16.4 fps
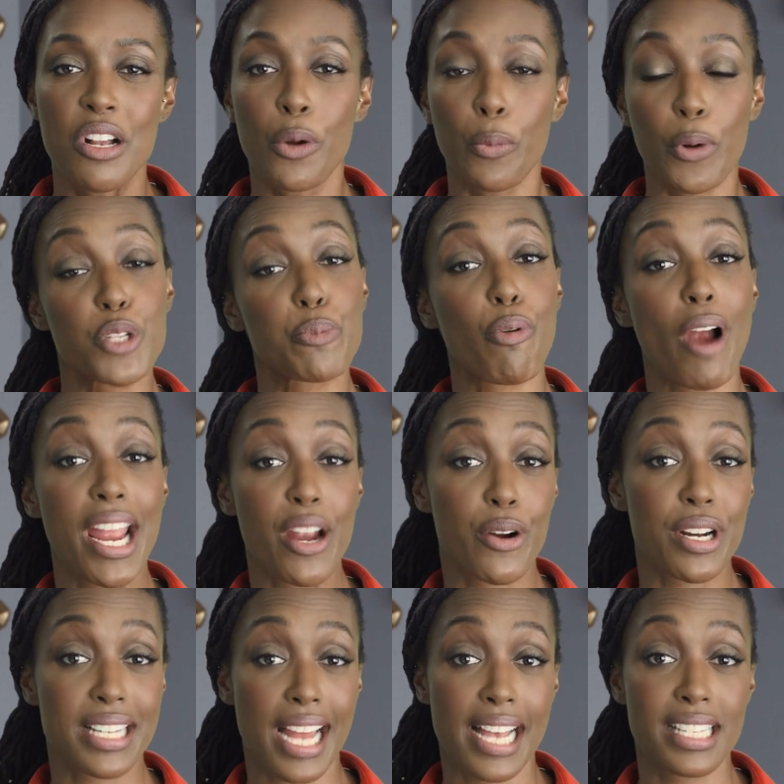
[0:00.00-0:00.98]
which
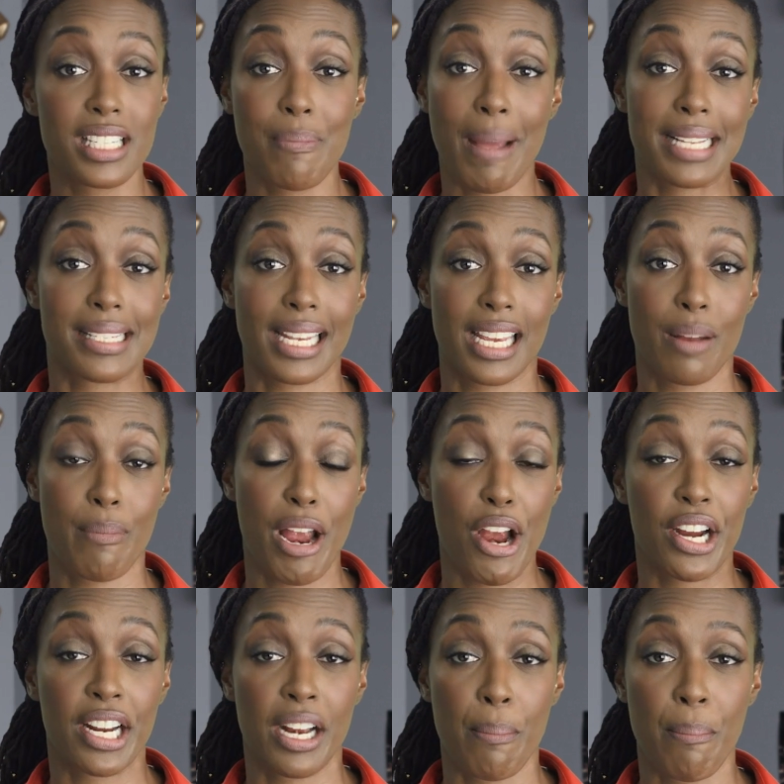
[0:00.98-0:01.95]
prioritized
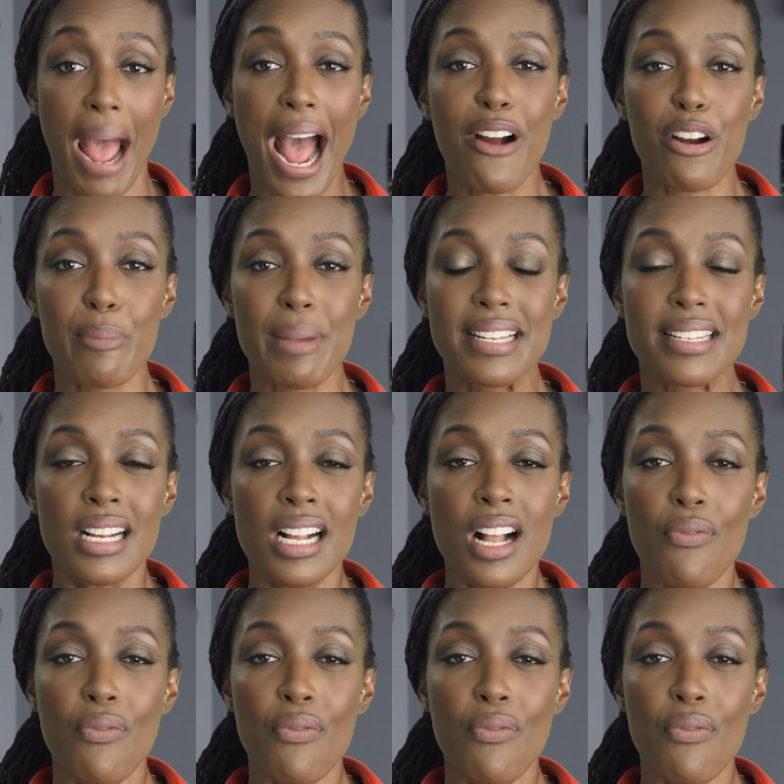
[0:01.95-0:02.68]
Mexican-American empowerment,